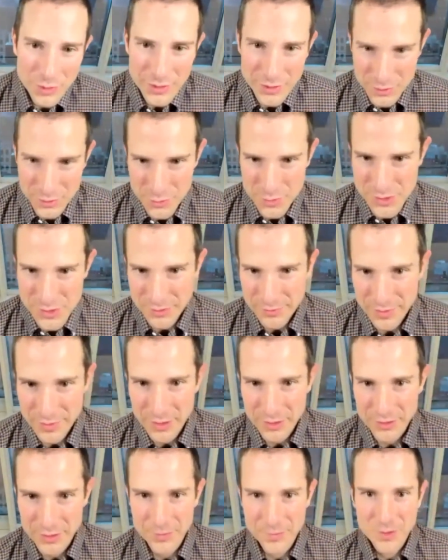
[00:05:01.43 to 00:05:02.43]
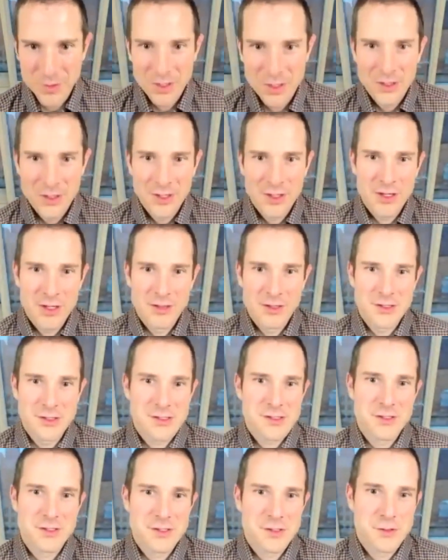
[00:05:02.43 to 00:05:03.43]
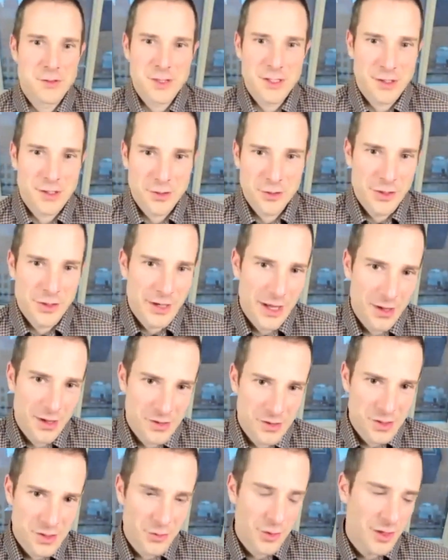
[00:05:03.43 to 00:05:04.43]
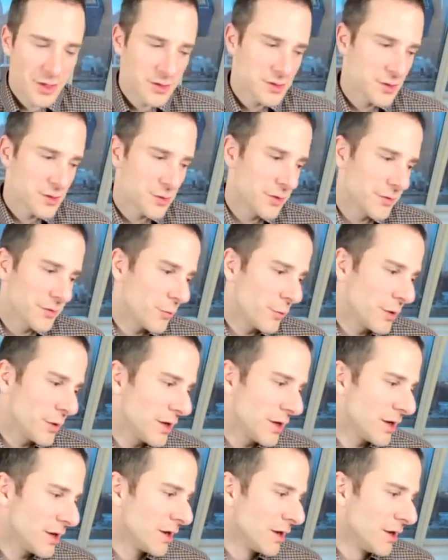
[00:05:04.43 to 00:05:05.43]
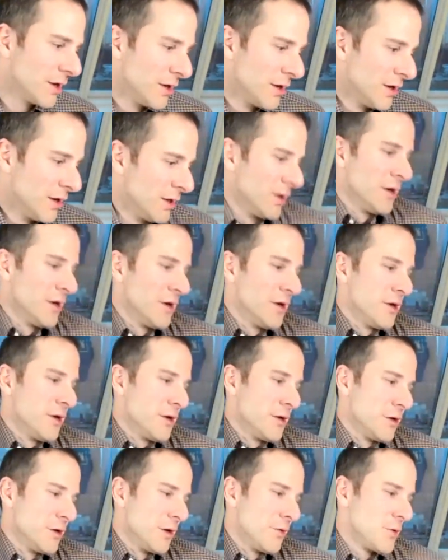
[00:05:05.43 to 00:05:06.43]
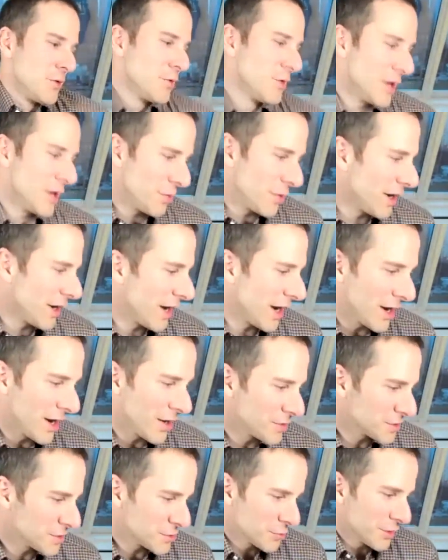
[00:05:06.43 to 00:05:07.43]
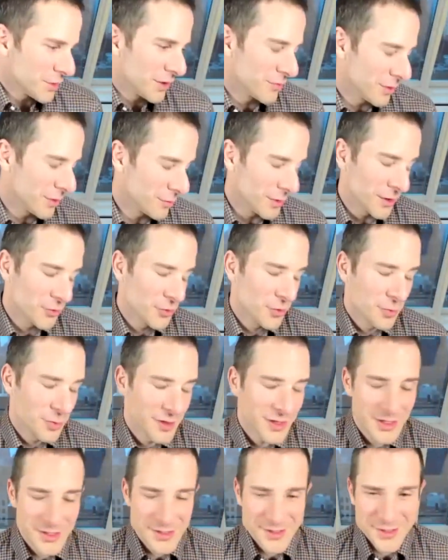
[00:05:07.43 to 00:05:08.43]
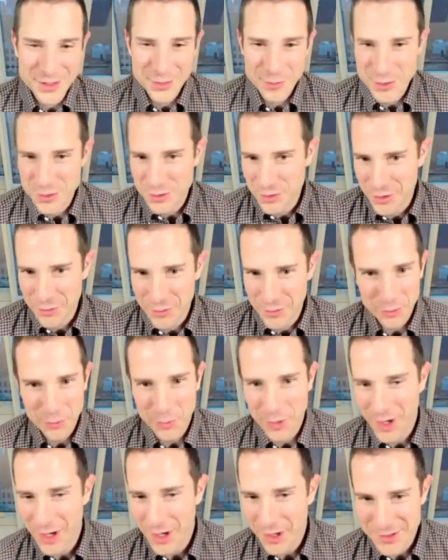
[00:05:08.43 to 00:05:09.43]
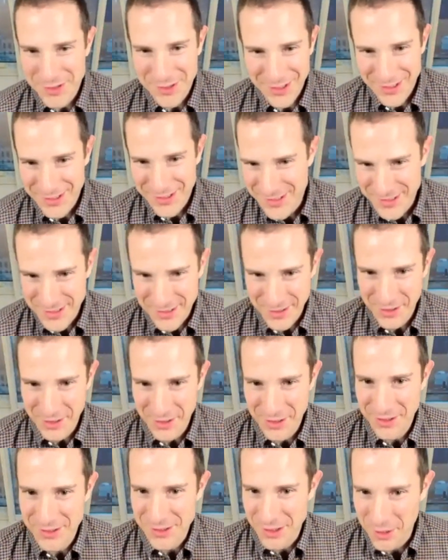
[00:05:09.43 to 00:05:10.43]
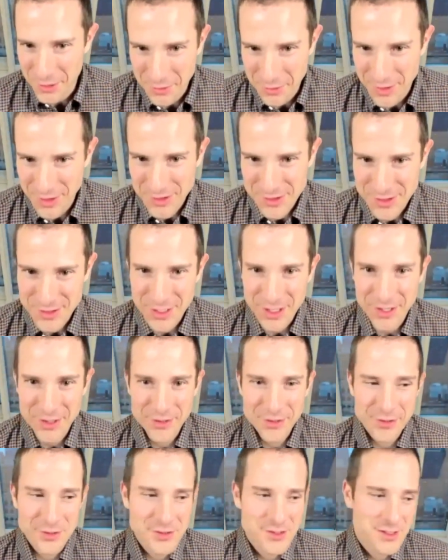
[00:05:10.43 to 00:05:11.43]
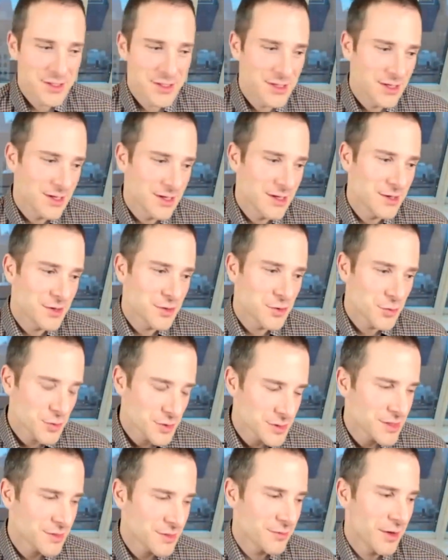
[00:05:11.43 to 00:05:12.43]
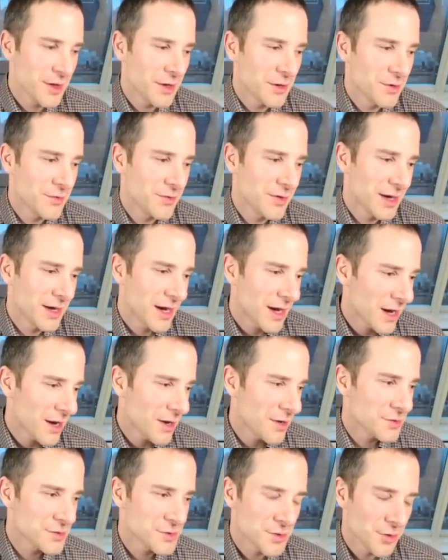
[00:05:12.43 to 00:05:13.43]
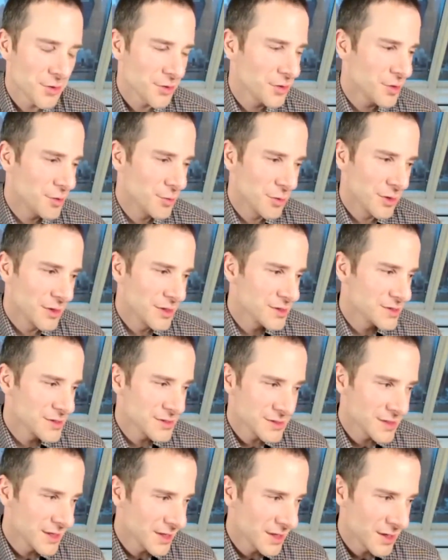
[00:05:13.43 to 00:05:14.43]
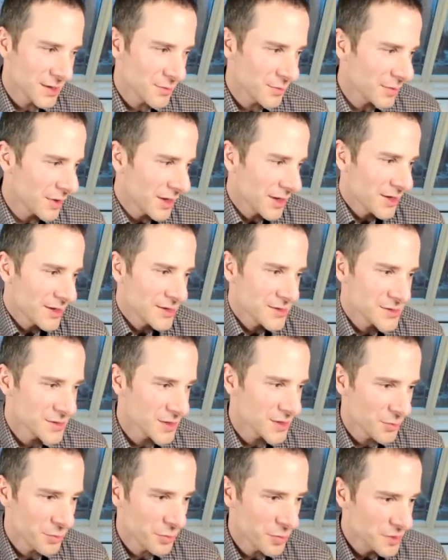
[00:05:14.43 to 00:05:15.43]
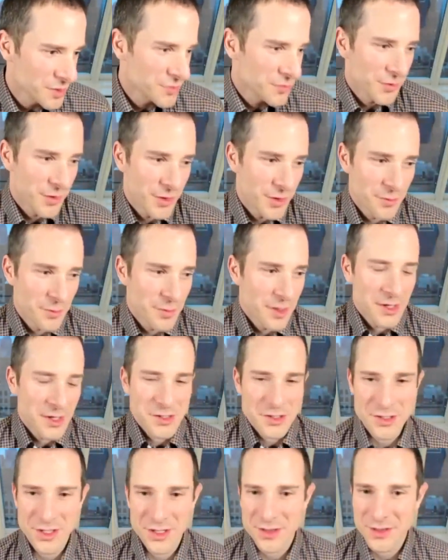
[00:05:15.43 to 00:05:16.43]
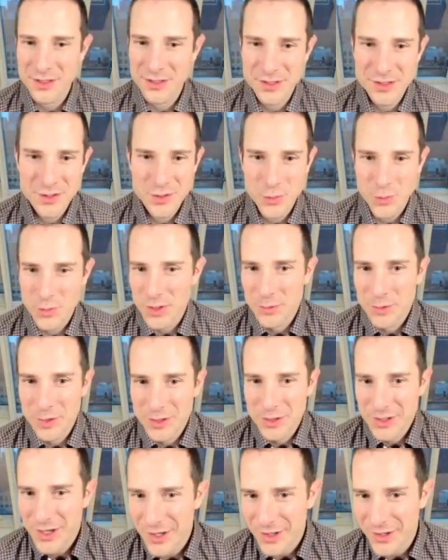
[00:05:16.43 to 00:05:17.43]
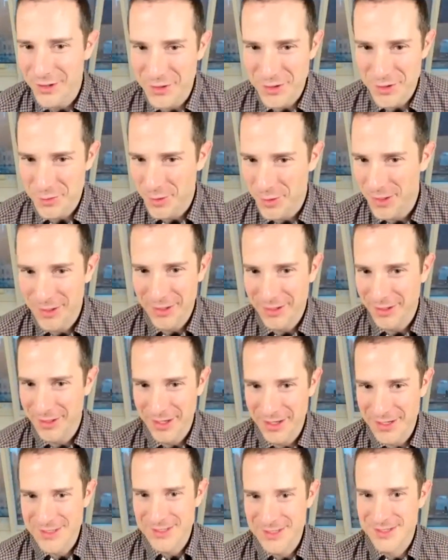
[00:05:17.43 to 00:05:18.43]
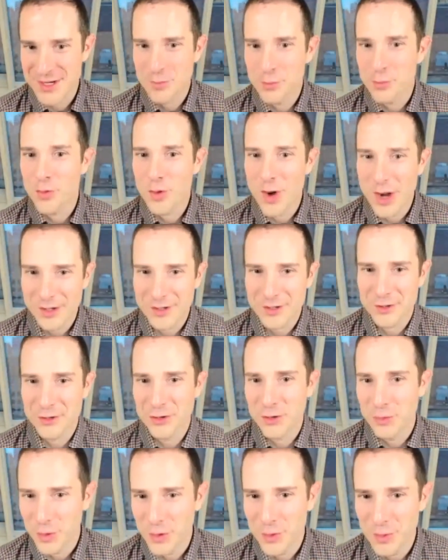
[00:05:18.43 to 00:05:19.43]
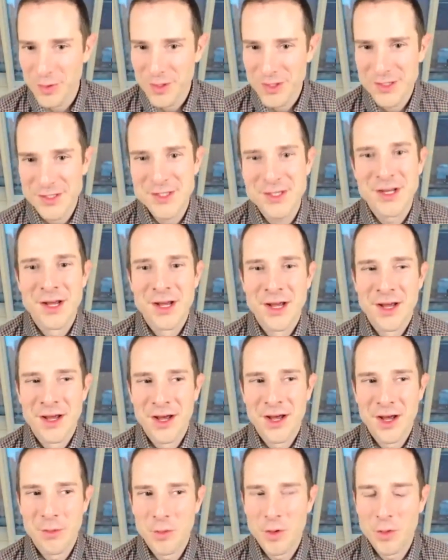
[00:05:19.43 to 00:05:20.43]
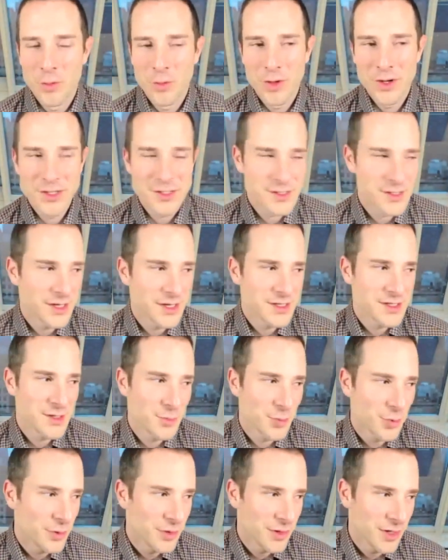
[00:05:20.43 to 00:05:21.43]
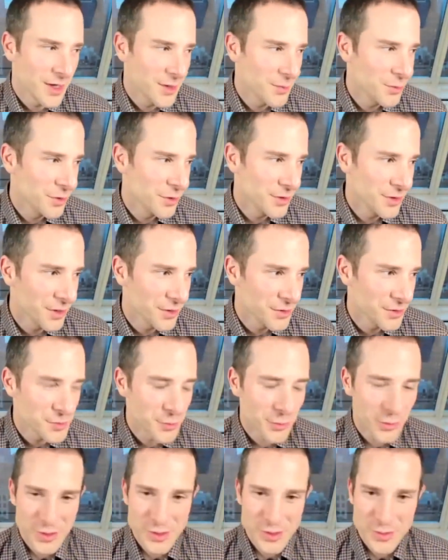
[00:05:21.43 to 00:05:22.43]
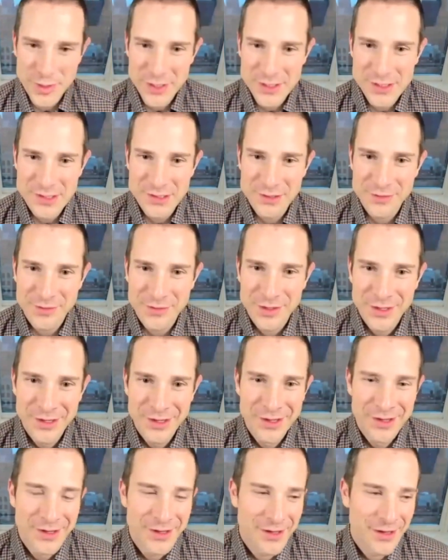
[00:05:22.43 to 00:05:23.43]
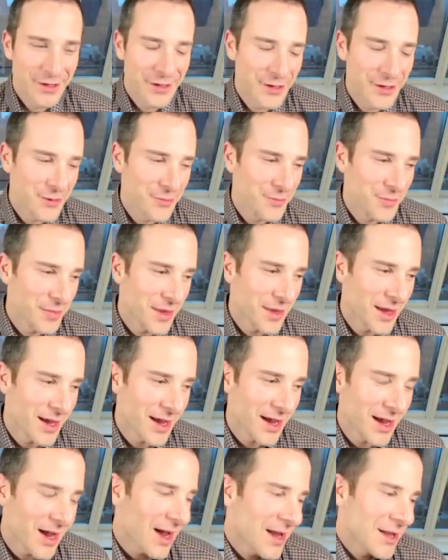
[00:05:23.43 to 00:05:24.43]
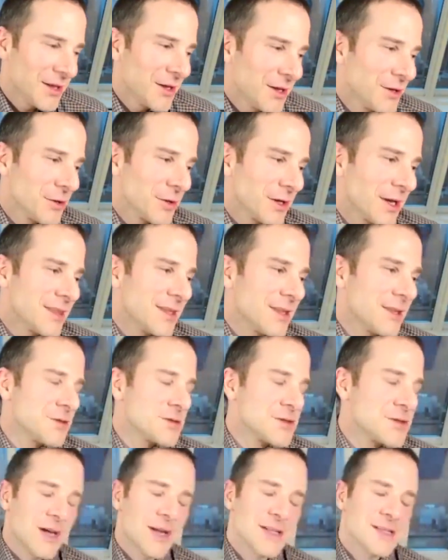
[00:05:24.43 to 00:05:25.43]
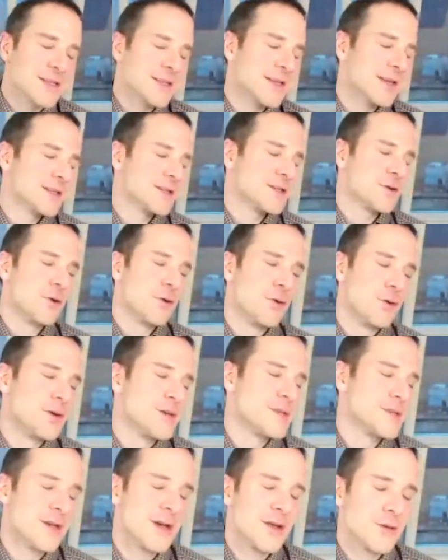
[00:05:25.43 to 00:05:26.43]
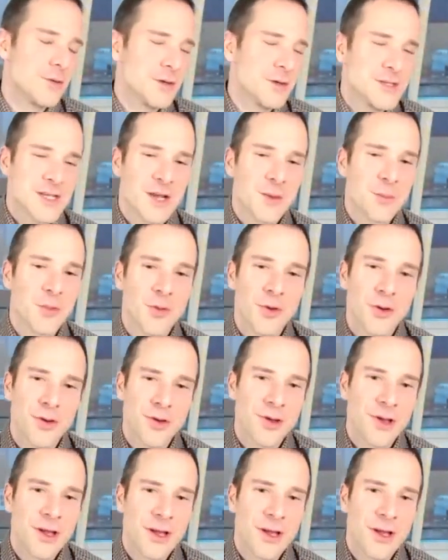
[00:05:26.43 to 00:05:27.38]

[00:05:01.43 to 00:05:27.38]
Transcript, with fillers: intrinsic value. And let's let's use like a good analogy, right? So if we, you know, if you and I buy a house, whatever, I grew up in Kansas City, Missouri, right? We buy a house in Kansas City and it's one hundred thousand dollars. The intrinsic value of that house arguably is the same as a beachfront mansion that's twenty million dollars, right? Like it has the same practical purpose, um, but one is nineteen point nine million dollars more expensive. Um, Uh, look, I think there's lots of things. Gold is another example.